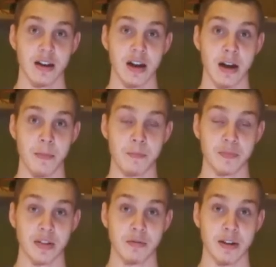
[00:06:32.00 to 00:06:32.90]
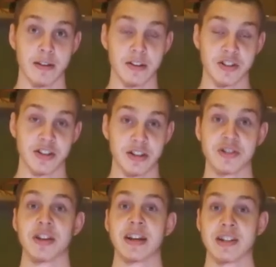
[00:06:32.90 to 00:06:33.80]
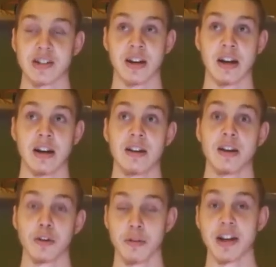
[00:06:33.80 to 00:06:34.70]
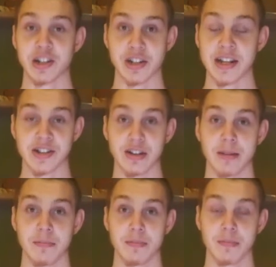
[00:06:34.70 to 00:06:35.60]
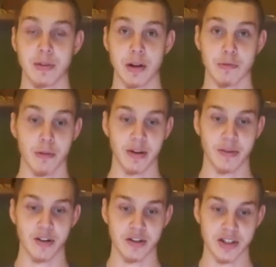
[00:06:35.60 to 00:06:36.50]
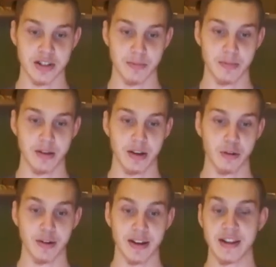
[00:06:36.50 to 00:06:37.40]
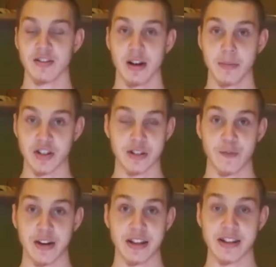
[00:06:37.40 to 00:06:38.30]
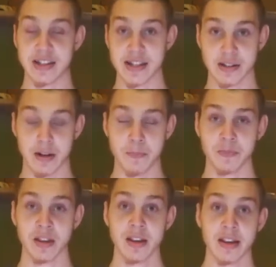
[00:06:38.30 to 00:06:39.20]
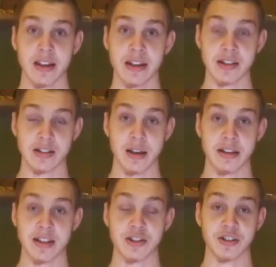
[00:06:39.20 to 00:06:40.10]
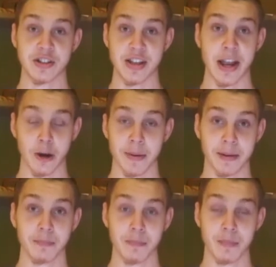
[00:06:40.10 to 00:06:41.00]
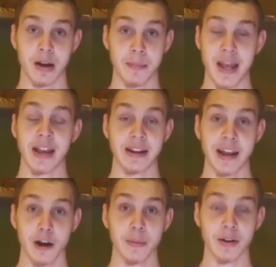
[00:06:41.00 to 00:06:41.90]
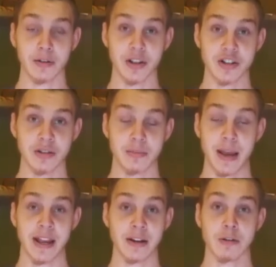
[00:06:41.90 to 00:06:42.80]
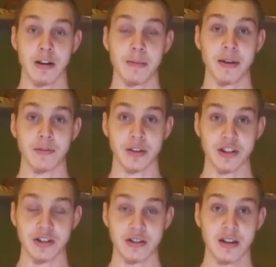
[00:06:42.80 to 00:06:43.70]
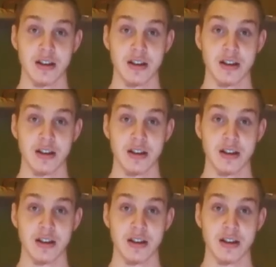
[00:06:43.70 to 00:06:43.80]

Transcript: its creation Islam. You know, Roman Catholicism created Islam, which is funny because Islam is essentially just Arabic, pagan Arabic religion, pagan Arabian religion,